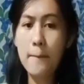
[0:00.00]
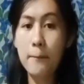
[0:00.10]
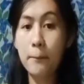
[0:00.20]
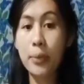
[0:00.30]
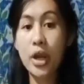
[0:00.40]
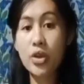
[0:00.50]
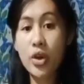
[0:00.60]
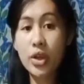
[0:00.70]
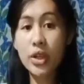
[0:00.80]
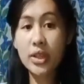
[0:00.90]

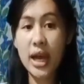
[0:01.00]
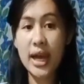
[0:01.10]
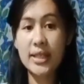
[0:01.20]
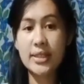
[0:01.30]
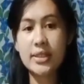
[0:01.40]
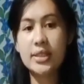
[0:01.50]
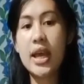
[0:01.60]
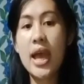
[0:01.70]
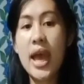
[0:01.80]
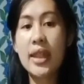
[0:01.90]
prioritize,
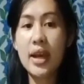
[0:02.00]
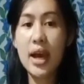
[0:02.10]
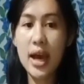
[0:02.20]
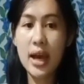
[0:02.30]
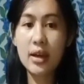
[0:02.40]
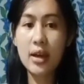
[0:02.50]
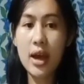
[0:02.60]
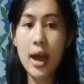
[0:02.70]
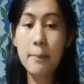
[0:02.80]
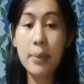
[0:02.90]
and act
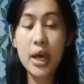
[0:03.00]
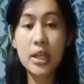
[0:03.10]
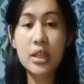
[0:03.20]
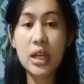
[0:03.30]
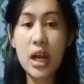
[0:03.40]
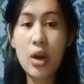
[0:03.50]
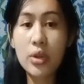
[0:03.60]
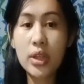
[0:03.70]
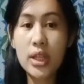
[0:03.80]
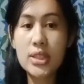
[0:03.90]
upon the
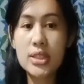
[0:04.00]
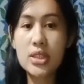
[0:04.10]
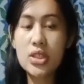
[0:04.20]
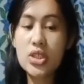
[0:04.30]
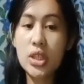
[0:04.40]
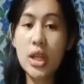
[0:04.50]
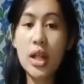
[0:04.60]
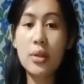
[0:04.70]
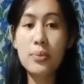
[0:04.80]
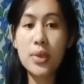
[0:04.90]
countless
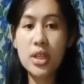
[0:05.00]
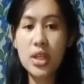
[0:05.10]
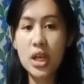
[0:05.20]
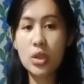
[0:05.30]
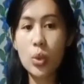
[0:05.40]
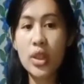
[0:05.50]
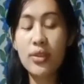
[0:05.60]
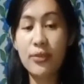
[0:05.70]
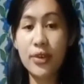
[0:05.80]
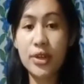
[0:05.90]
digital media
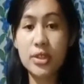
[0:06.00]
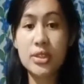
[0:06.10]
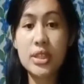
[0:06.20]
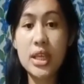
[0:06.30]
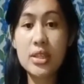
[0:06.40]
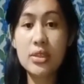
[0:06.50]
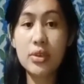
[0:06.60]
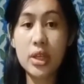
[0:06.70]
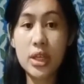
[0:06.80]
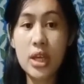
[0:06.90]
21st
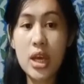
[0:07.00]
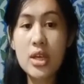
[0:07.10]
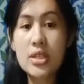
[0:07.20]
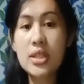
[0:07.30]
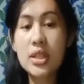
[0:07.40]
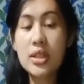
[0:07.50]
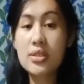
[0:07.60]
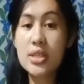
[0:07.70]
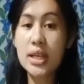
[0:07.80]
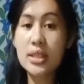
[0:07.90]
century
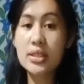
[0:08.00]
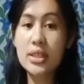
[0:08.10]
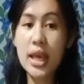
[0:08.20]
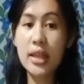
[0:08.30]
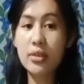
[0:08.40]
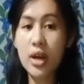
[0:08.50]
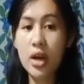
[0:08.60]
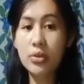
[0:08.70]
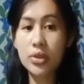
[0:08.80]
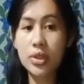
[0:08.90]
citizens
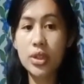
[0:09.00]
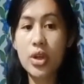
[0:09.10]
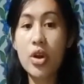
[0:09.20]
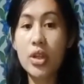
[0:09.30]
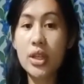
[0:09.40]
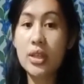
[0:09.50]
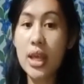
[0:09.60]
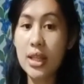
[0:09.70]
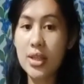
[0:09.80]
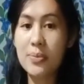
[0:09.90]
encounter on a
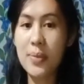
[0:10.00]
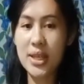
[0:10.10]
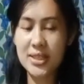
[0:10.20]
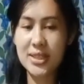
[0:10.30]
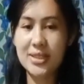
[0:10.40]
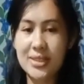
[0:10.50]
daily basis.